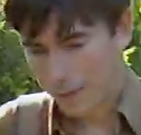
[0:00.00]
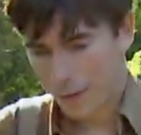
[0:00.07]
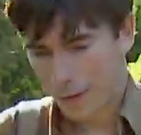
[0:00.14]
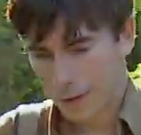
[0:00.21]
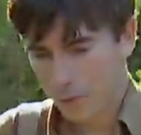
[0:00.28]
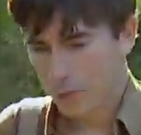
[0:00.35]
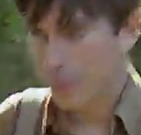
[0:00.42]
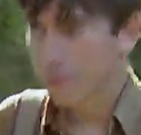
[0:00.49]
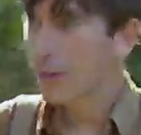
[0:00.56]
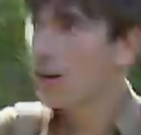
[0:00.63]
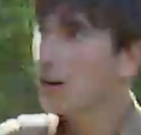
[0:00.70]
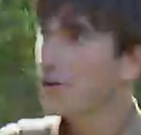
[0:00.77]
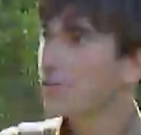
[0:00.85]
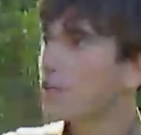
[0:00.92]
this
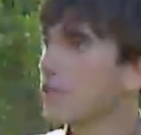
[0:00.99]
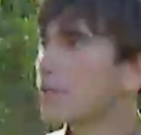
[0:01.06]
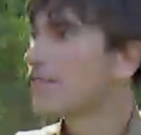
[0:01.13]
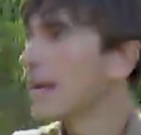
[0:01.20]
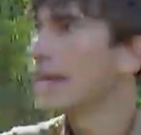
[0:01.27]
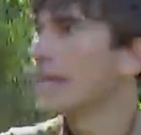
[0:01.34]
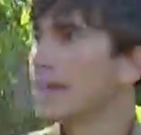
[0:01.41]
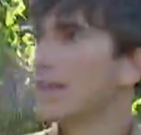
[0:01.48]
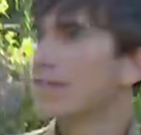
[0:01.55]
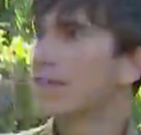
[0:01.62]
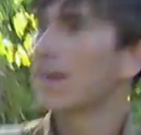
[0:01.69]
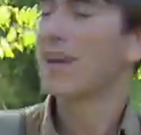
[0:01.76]
reserve contains